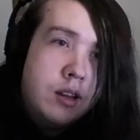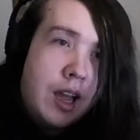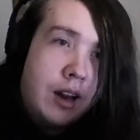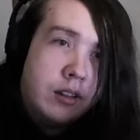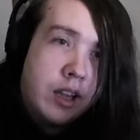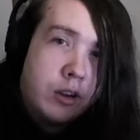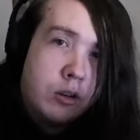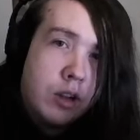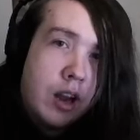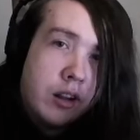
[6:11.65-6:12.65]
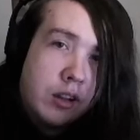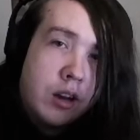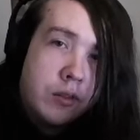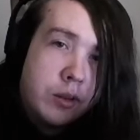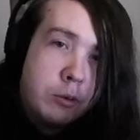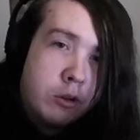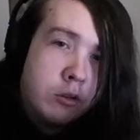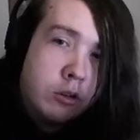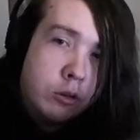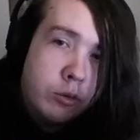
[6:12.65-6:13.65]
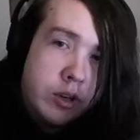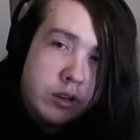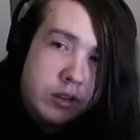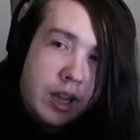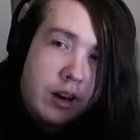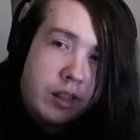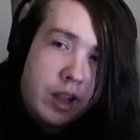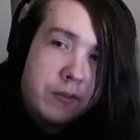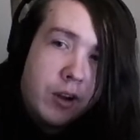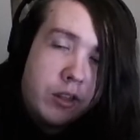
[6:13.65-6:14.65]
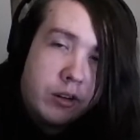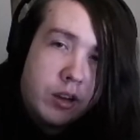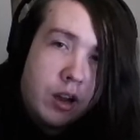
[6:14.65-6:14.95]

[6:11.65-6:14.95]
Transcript: And a lot of them concluded that they've either